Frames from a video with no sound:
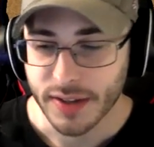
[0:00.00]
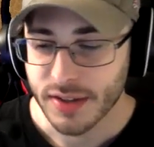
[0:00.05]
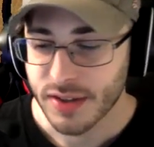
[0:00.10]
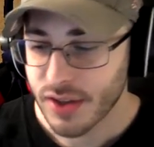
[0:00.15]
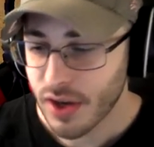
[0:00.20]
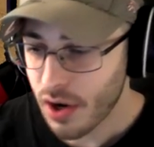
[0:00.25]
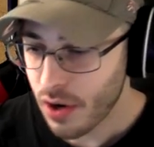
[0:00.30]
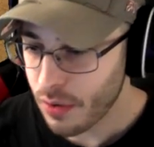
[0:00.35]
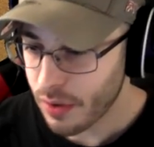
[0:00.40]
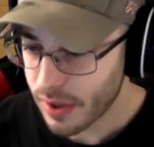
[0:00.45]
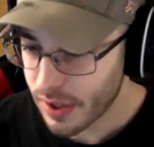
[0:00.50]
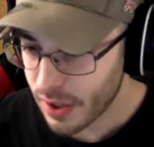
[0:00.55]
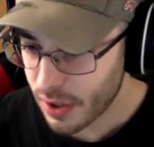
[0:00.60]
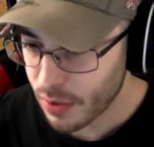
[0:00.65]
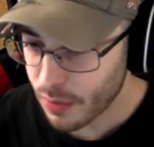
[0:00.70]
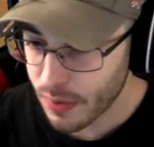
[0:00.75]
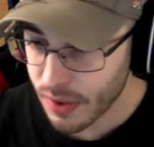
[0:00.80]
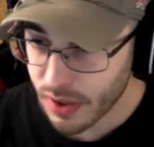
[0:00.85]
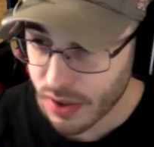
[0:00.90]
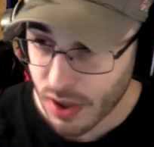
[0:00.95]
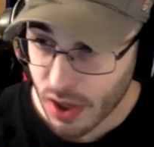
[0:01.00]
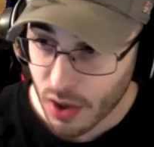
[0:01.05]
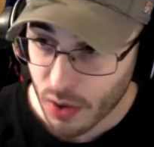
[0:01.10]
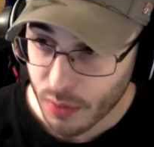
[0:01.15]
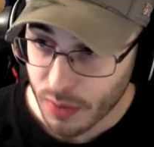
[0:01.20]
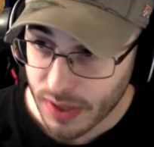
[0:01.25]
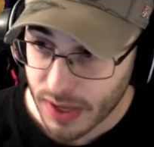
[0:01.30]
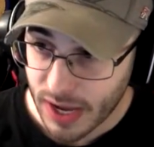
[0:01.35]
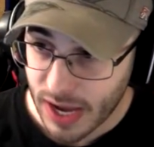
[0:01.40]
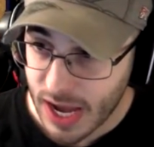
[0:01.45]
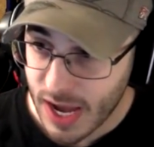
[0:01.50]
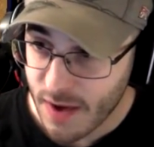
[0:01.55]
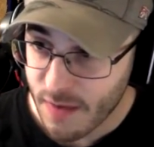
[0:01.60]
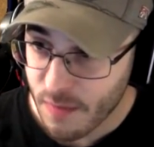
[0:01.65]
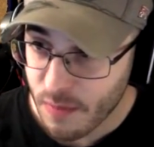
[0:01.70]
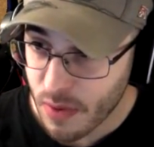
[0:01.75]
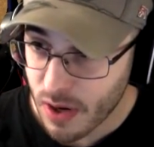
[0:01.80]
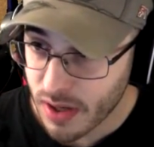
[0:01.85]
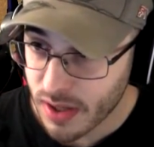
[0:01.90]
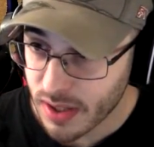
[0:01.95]
so here we go. We have
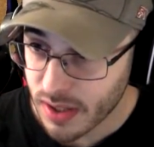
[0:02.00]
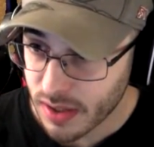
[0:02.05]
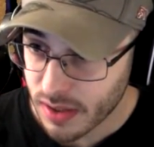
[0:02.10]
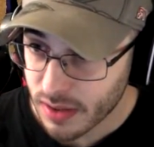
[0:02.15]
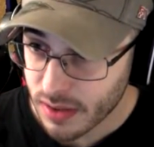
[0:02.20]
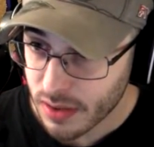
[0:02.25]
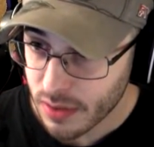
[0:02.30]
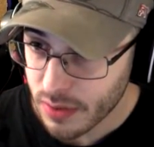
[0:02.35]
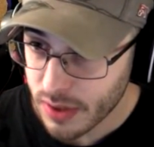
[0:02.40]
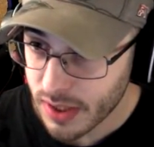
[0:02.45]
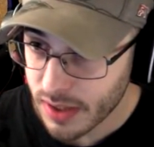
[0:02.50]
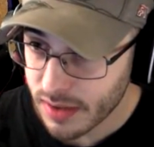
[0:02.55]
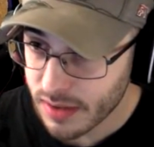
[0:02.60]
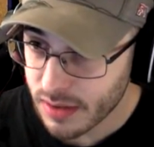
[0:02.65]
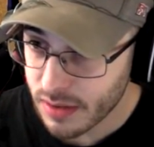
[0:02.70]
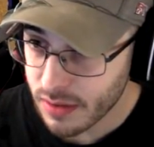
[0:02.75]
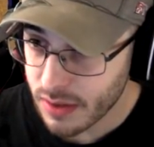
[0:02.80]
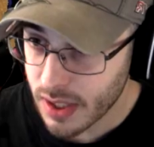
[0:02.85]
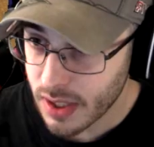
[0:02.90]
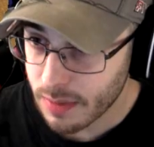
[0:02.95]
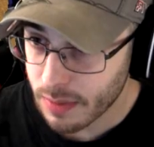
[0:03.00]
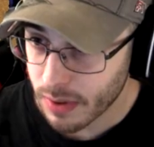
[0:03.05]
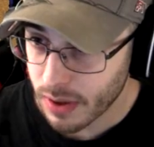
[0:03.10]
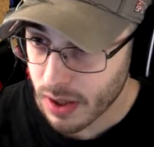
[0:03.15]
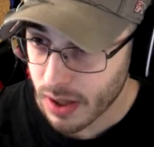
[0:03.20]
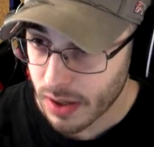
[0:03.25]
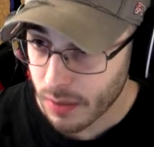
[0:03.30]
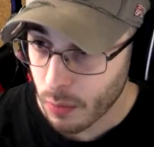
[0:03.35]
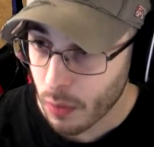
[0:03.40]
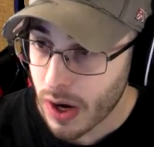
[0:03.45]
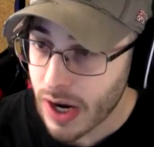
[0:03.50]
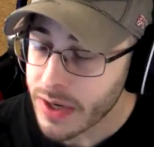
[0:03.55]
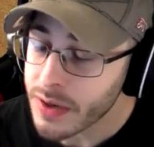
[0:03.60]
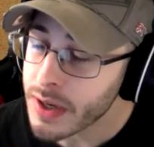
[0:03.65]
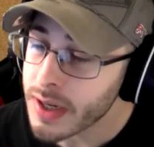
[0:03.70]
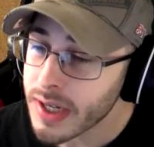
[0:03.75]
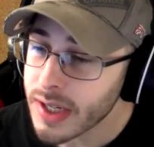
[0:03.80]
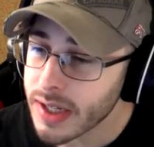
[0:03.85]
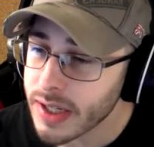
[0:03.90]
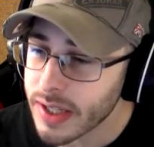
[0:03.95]
money. You need a zookeeper hut. Why do
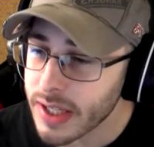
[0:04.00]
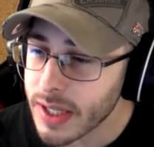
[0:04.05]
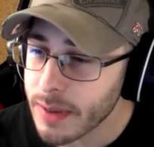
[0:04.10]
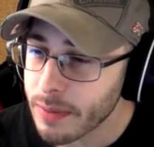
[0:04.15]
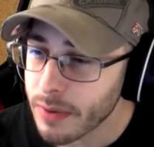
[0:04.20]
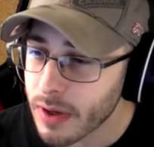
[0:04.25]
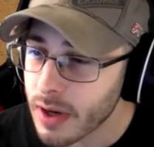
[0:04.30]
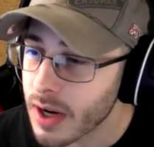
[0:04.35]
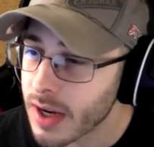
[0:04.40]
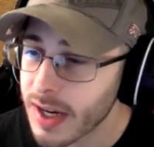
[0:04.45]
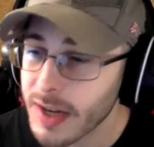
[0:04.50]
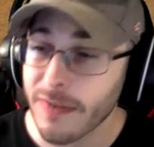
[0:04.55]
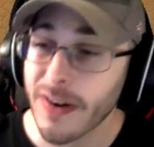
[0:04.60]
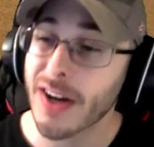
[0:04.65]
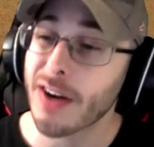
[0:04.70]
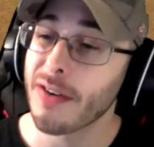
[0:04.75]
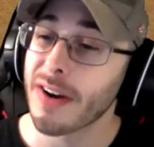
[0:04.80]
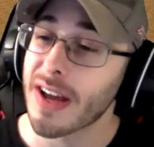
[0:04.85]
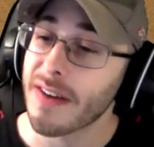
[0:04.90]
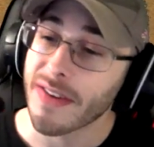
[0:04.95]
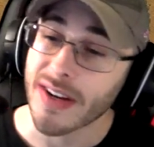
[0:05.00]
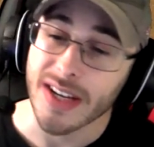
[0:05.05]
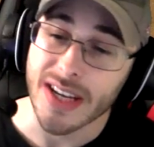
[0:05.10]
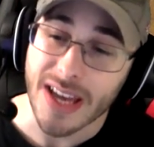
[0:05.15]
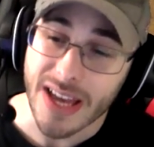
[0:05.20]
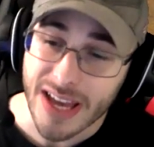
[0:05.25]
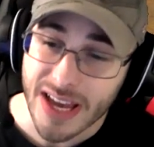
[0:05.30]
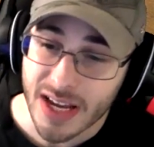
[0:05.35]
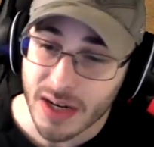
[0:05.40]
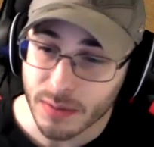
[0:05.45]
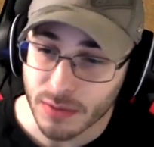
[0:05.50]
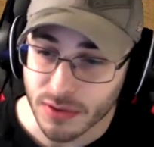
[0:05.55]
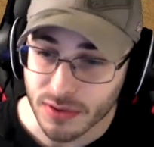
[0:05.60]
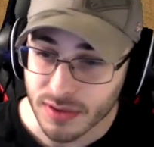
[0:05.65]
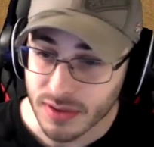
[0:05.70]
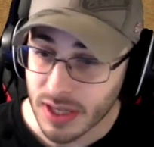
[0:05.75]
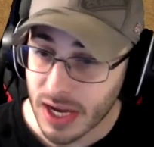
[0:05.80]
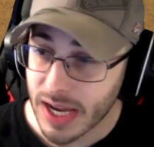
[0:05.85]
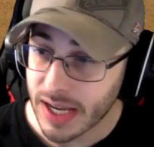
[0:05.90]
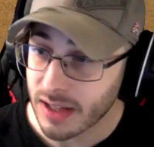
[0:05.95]
I need a keeper hut if I don't have any
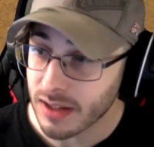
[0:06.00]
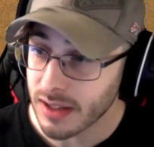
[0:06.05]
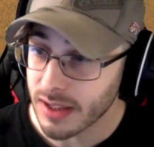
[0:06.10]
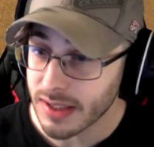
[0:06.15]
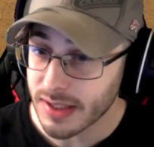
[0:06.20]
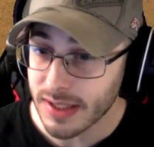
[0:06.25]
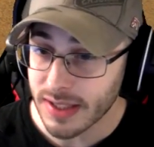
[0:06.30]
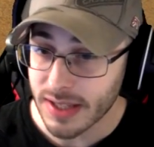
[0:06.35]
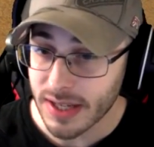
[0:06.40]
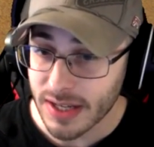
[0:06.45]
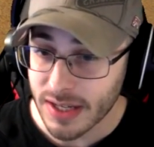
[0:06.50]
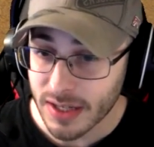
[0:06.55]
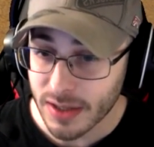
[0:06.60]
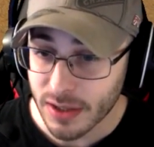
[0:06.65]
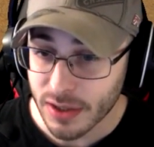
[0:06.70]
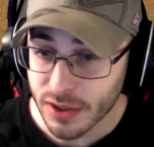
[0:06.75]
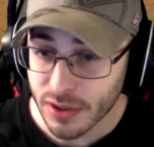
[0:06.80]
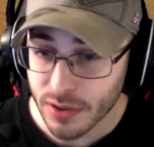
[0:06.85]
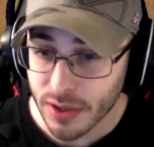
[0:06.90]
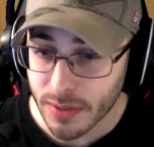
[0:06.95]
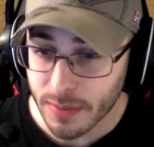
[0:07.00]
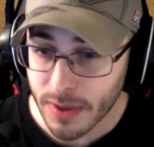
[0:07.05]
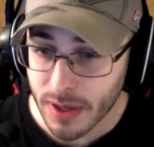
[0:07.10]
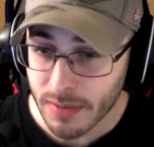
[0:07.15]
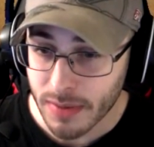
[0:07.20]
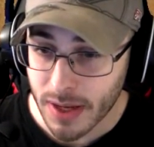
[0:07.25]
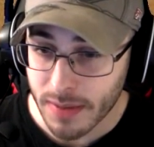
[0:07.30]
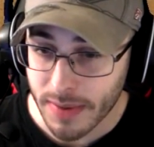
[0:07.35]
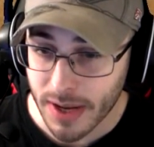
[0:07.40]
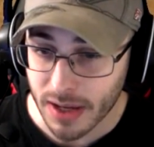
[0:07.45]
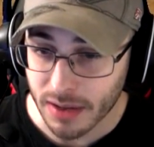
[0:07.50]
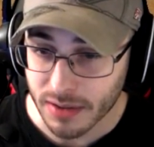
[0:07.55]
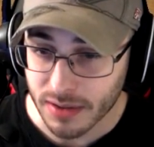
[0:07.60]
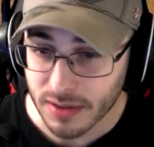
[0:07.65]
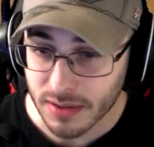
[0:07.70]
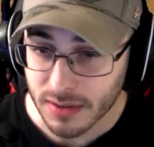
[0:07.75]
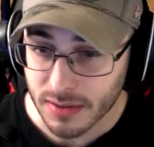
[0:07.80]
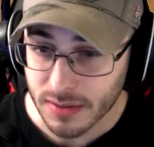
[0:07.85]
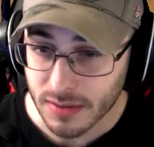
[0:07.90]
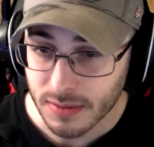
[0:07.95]
animals? I clicked it and it showed up on my
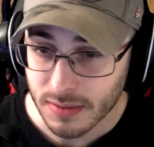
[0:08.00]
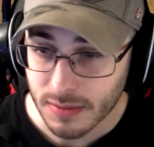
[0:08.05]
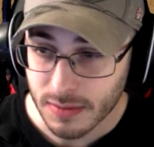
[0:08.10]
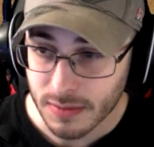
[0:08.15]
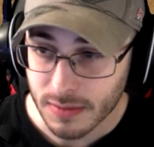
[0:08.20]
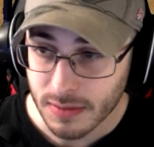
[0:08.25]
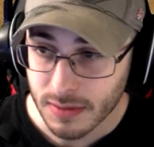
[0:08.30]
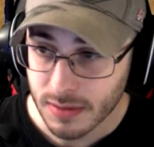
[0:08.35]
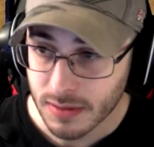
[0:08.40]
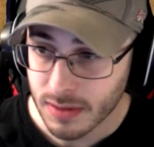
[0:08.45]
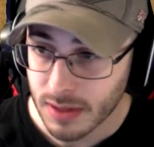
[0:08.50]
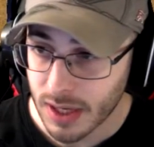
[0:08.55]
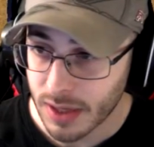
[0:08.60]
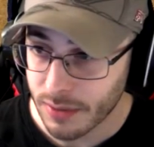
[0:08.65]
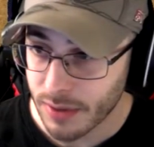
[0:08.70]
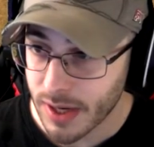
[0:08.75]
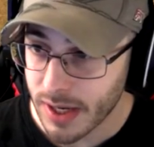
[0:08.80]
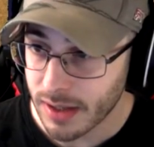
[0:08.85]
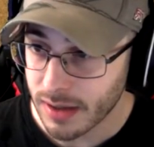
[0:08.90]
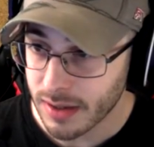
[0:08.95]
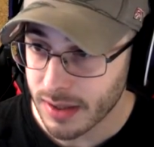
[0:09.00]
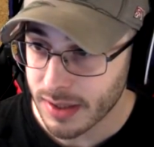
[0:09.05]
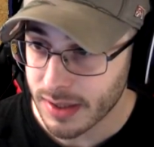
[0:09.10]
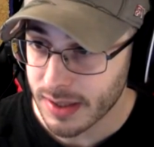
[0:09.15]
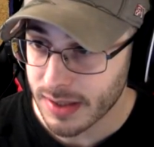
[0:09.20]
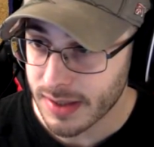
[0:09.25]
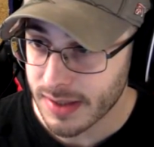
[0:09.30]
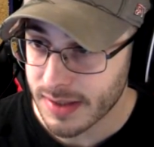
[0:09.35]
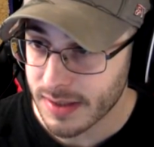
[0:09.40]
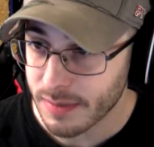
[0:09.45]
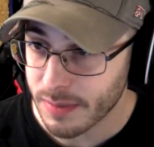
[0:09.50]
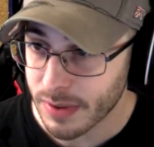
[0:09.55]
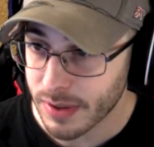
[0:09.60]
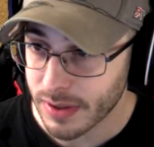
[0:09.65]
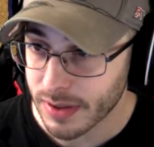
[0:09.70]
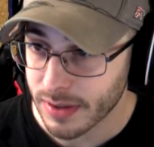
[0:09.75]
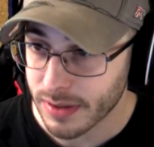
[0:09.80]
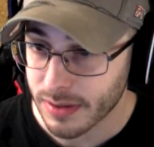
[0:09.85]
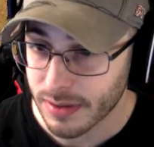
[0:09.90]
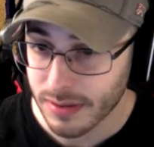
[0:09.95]
mouse. I right-clicked, it
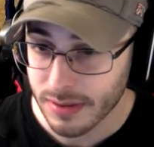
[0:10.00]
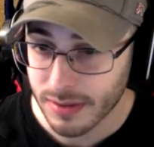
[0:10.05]
disappeared.